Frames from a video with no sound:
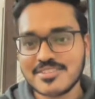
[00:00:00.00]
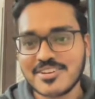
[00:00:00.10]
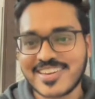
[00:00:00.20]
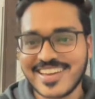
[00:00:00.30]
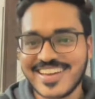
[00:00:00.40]

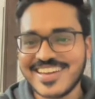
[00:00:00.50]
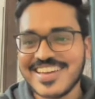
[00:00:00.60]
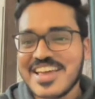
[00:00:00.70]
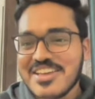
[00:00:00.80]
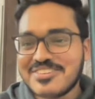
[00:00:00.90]
Okay,
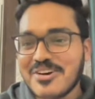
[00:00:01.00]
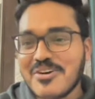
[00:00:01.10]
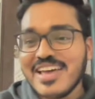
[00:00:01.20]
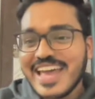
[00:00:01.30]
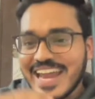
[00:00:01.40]
so
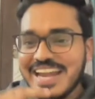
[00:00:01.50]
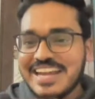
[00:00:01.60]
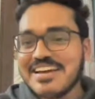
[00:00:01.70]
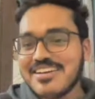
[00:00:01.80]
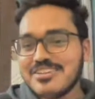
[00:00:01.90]

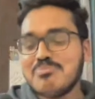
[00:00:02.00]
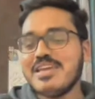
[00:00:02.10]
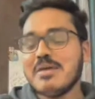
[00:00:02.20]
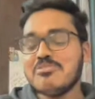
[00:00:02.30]
India's PM